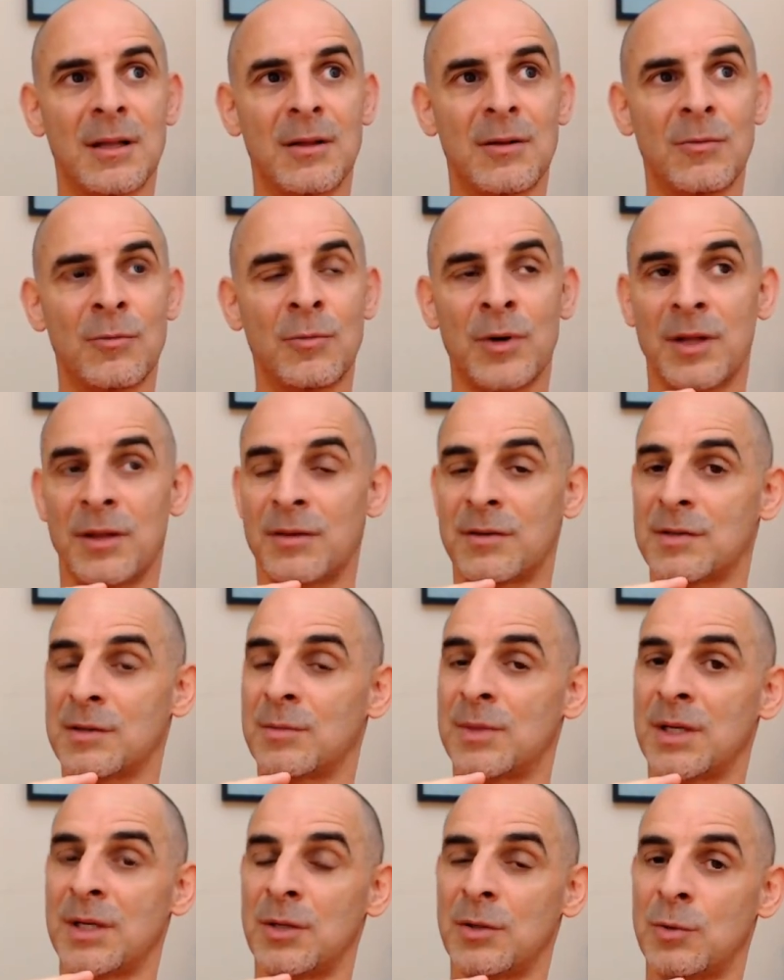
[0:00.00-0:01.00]
with
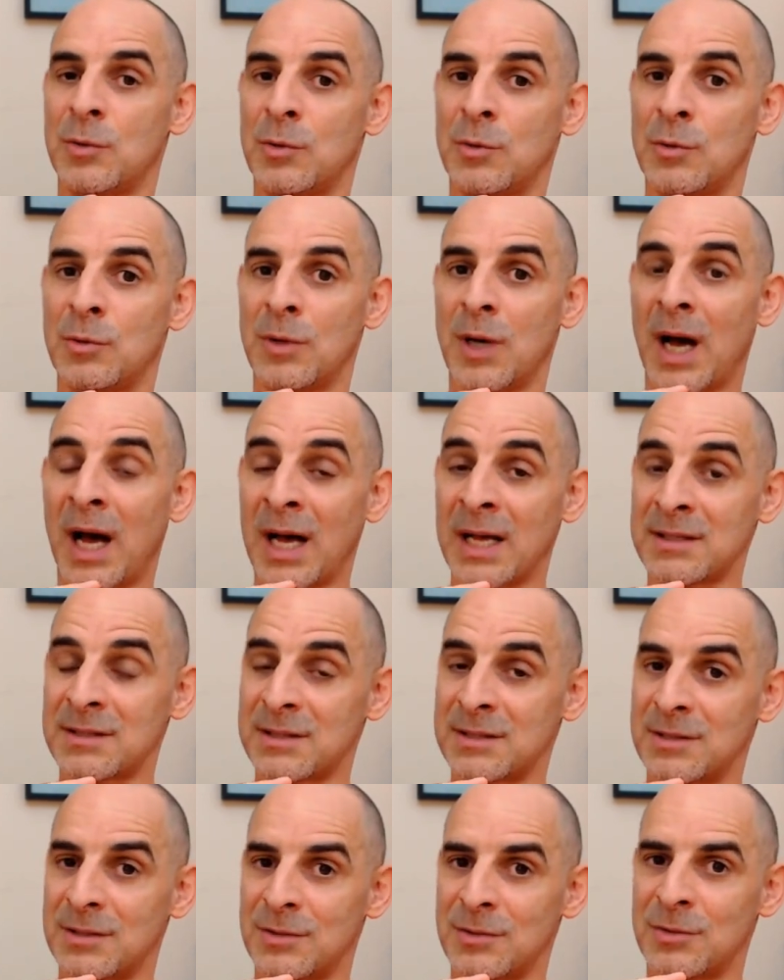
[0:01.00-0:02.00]
somebody who
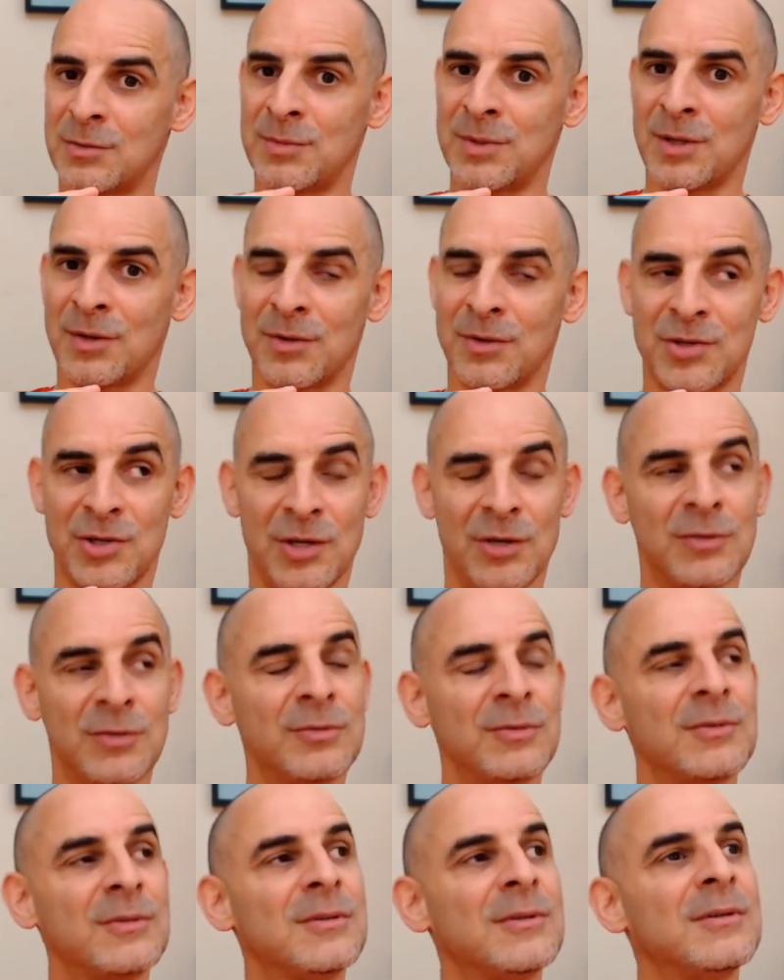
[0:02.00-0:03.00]
asked to be on the show.
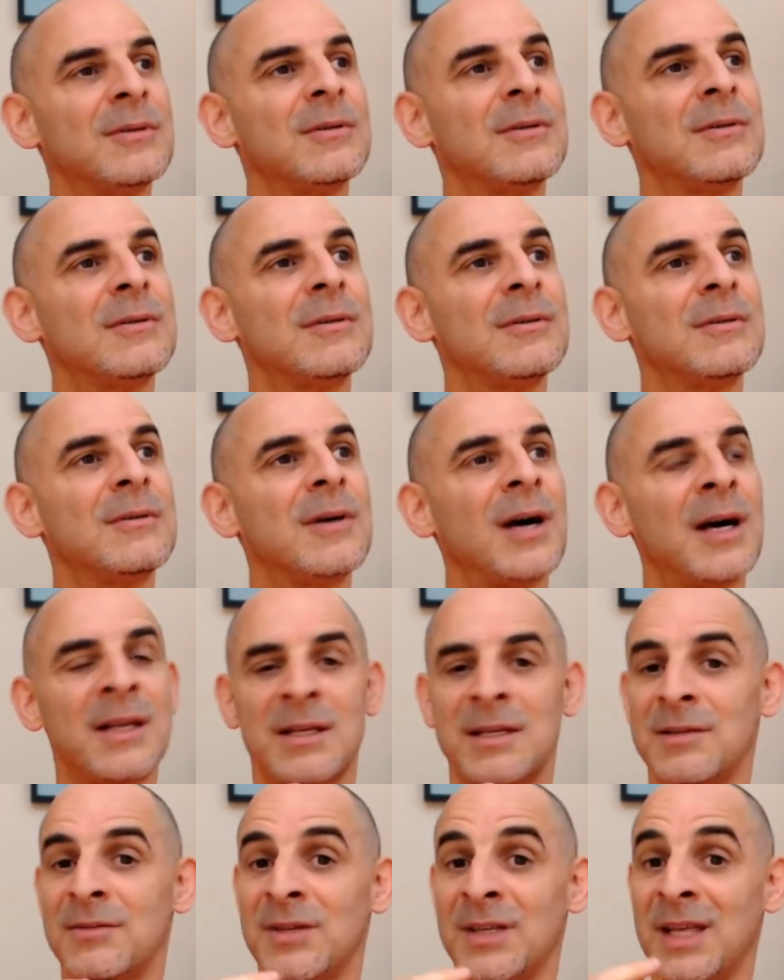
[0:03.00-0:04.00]
I
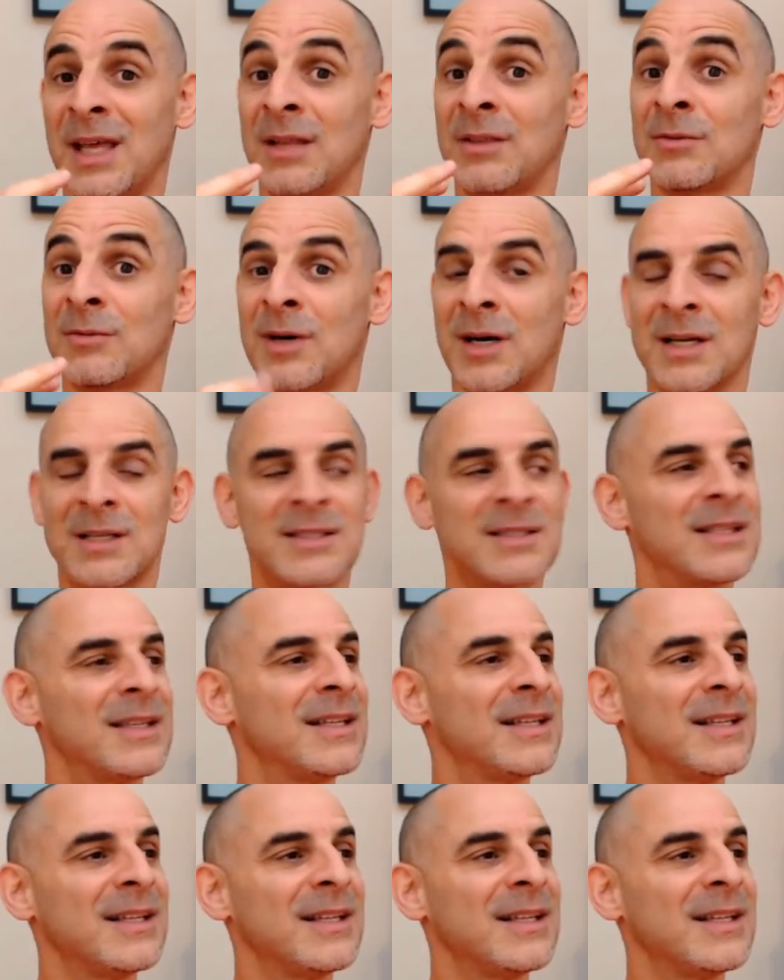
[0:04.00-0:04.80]
didn't even get to ask.